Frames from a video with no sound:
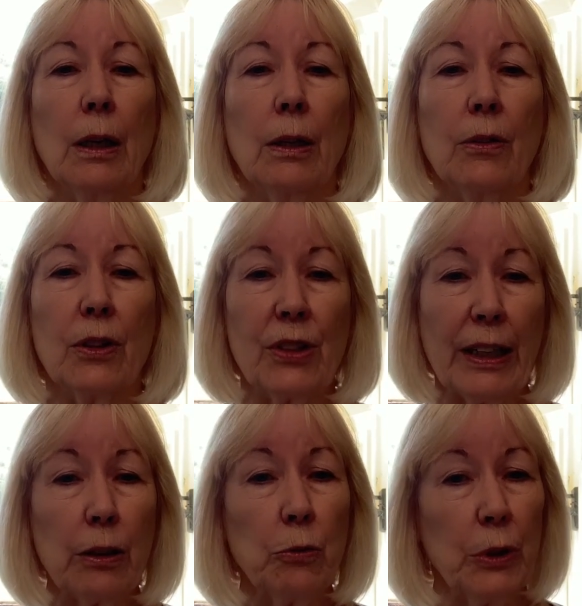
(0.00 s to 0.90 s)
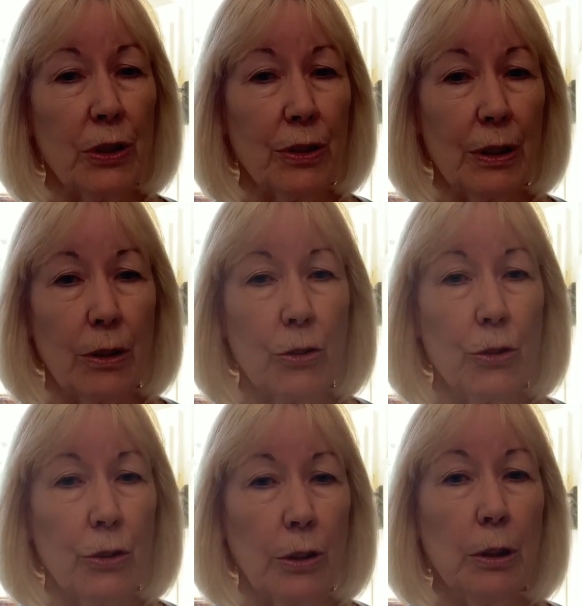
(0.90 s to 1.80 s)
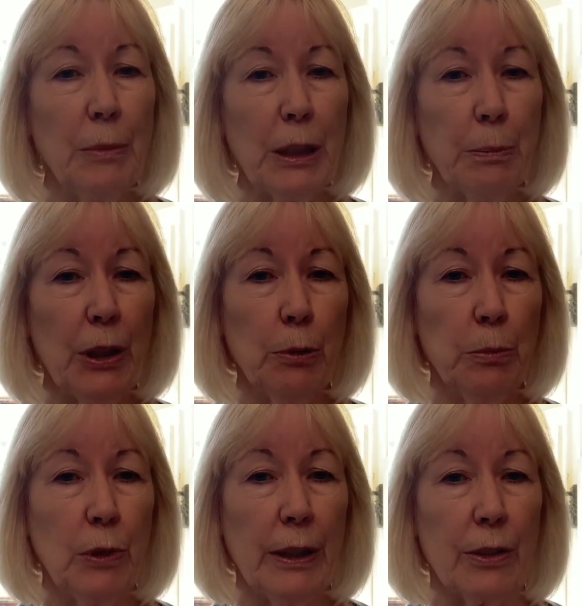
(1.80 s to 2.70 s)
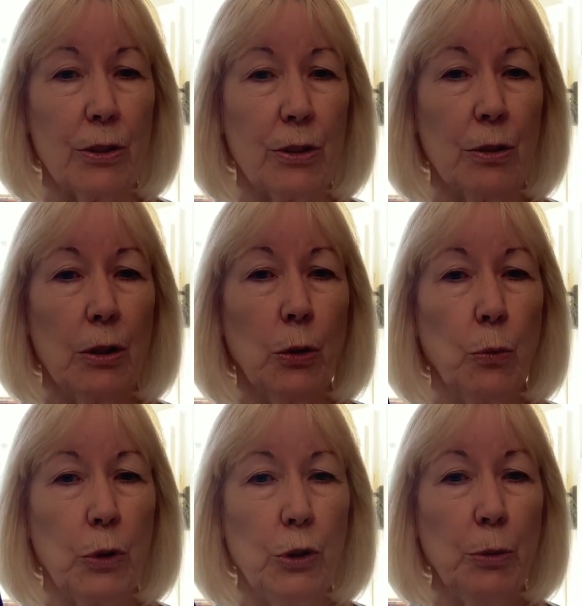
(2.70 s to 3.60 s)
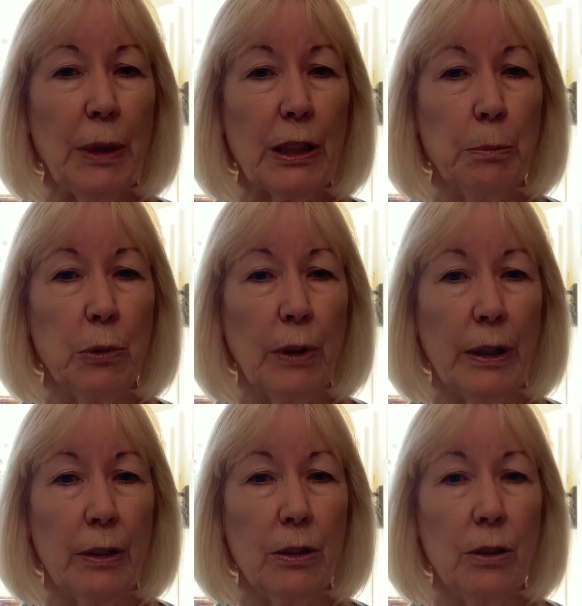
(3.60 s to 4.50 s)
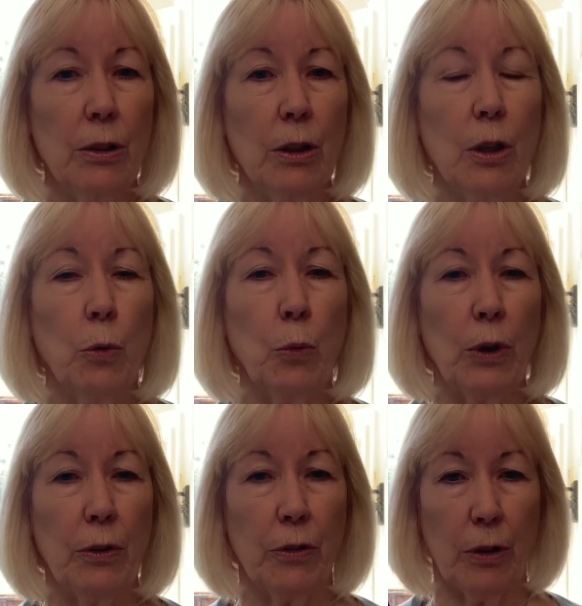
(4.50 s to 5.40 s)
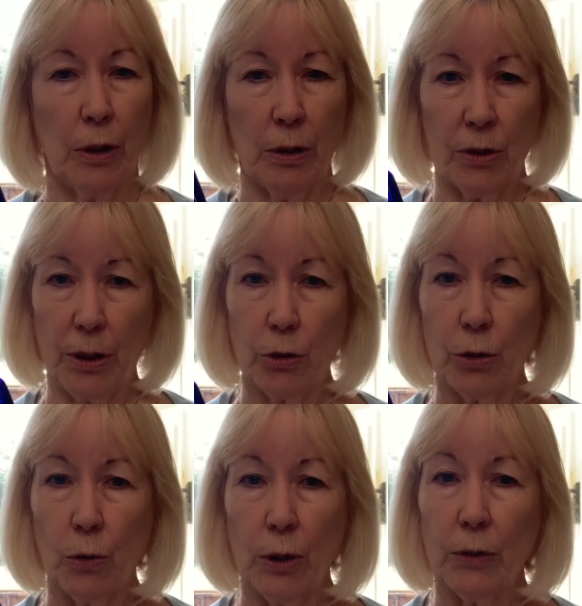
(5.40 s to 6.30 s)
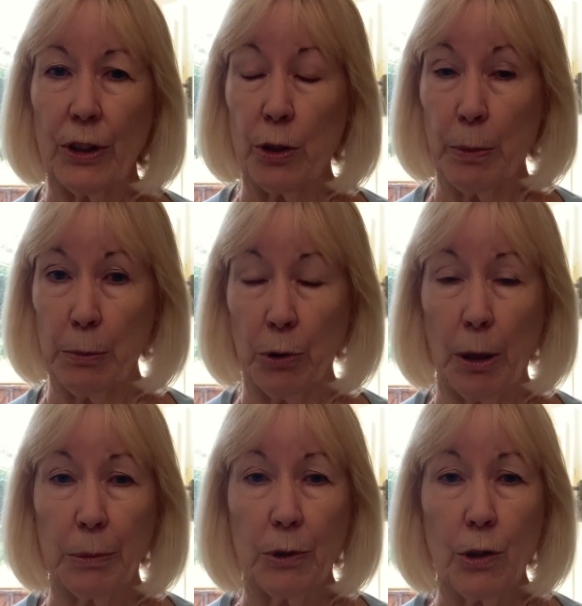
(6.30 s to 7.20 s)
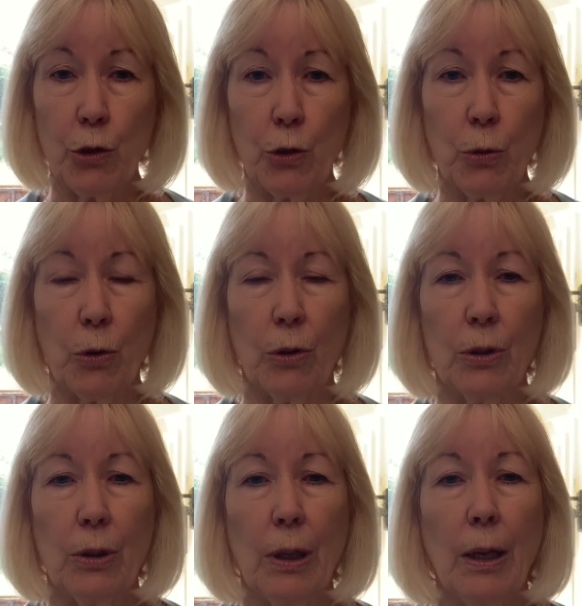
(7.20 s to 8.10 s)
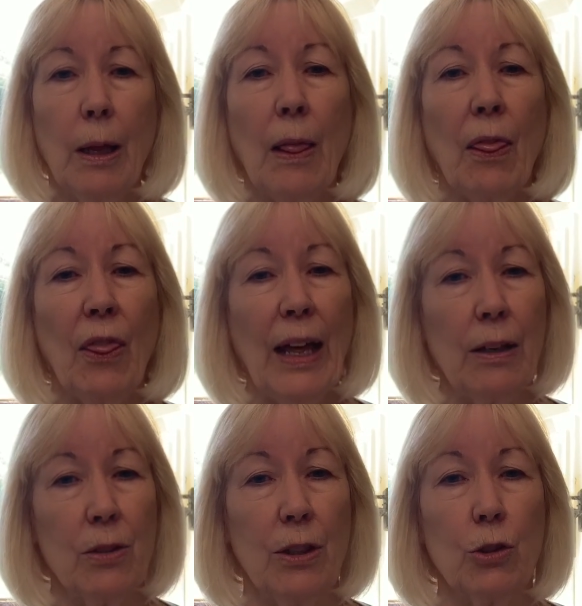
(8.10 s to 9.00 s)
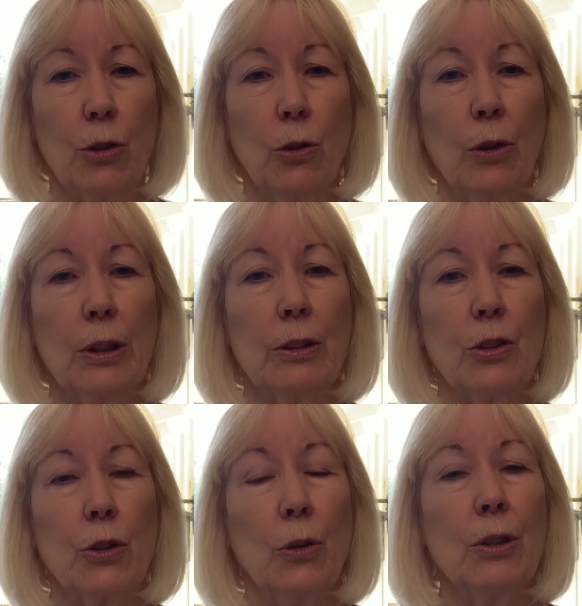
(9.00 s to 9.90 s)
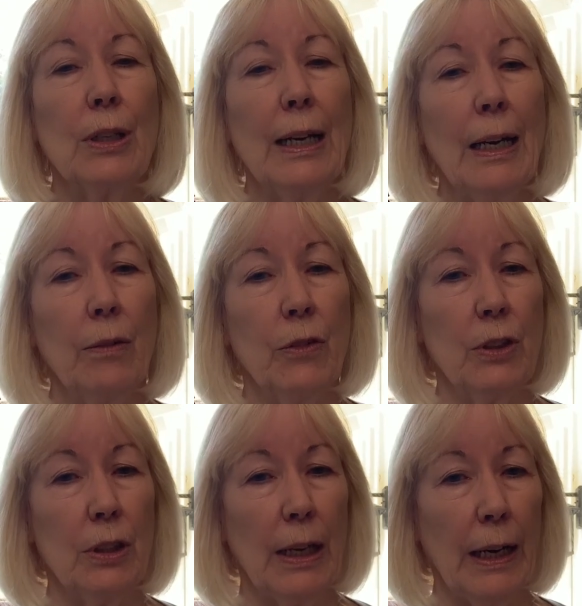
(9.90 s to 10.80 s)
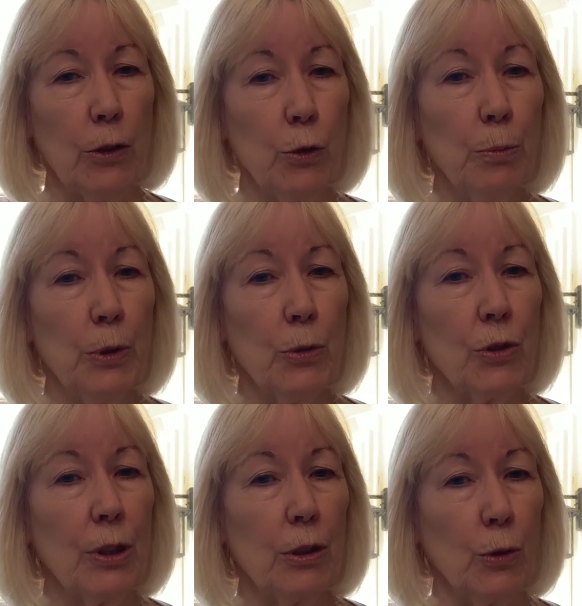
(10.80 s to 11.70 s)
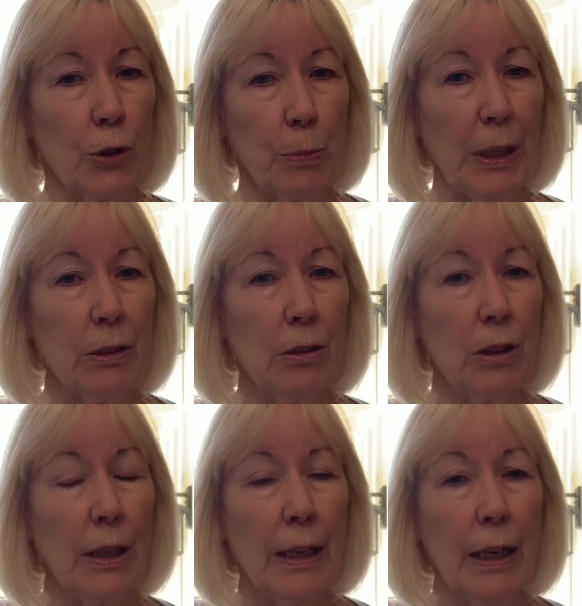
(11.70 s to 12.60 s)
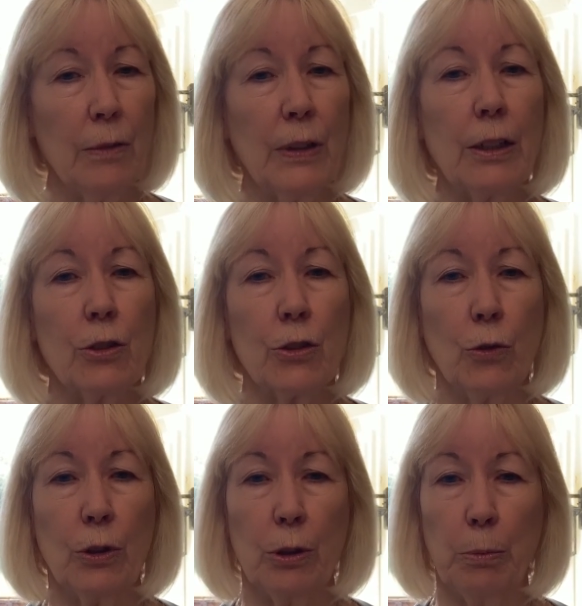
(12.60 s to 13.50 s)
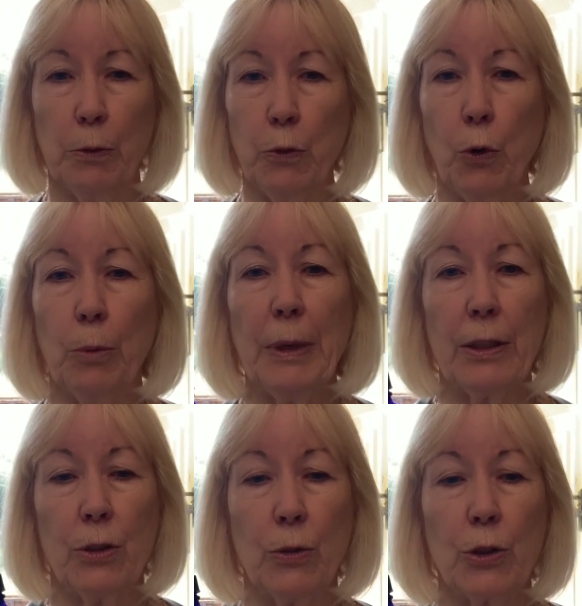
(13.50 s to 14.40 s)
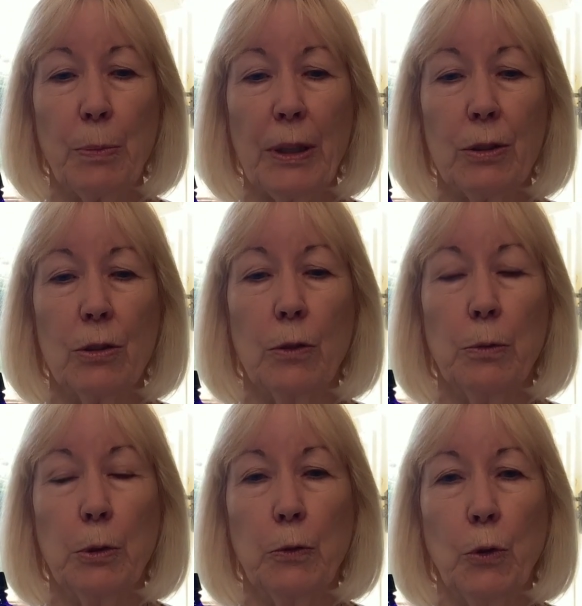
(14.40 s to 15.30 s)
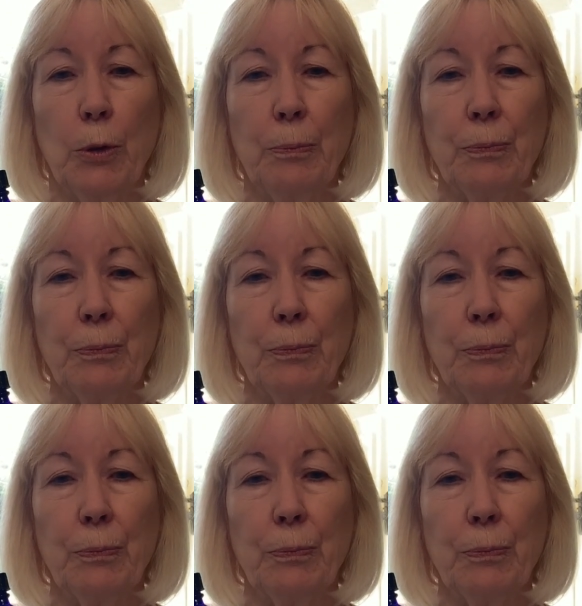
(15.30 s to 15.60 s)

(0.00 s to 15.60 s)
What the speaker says: The second reason is you're going to make better blends. When you make a blend with an essential oil that's been properly stored, that essential oil is going to have the attributes that you expect it to have, and it's going to perform as you expect it to perform.